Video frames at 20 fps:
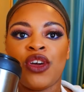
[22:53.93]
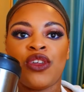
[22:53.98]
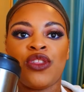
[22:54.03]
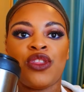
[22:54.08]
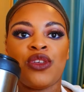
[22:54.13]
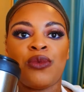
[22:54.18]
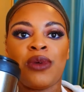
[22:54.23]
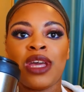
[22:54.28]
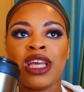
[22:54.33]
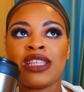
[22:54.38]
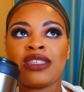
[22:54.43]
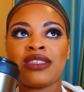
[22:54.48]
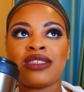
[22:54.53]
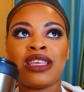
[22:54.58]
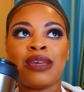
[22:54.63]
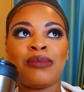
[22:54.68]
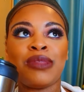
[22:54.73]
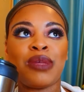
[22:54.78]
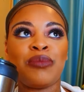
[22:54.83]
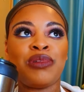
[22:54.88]
the wig is the
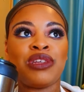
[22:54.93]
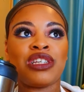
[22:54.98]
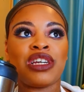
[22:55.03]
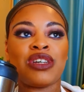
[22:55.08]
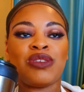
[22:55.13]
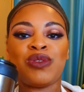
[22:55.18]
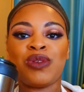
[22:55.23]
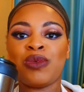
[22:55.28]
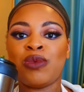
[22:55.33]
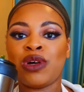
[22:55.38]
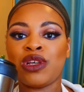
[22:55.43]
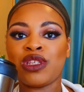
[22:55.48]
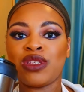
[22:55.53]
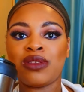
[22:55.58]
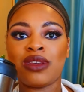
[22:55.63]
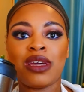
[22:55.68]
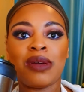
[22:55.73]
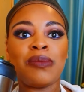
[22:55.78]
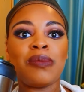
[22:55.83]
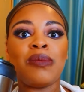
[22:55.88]
same in the picture how it was
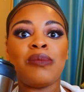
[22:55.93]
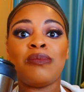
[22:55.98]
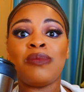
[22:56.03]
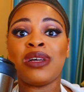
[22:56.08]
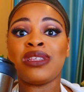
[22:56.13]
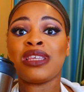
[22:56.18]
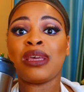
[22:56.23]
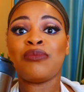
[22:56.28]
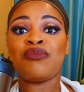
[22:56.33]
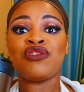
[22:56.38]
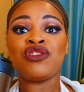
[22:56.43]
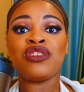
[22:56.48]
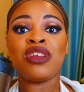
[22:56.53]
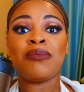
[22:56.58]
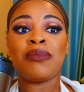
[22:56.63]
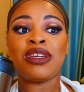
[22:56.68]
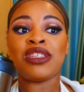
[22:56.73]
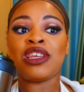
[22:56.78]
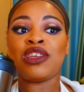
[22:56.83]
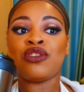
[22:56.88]
Mine ain't brushed it
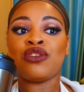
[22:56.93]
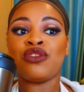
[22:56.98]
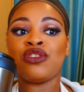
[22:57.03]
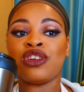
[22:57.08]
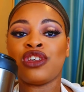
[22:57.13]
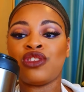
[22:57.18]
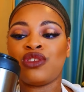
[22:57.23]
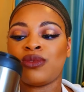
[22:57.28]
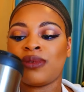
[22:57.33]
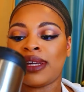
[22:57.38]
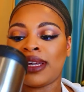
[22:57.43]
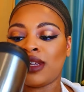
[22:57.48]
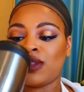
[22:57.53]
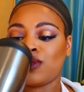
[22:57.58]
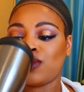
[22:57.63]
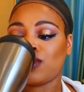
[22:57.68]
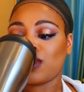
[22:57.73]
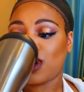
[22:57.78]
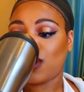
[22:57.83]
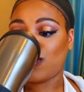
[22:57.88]
mine ain't done nothing to it
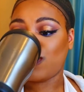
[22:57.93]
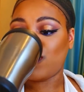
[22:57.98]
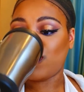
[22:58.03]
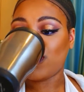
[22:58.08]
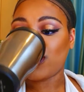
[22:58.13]
so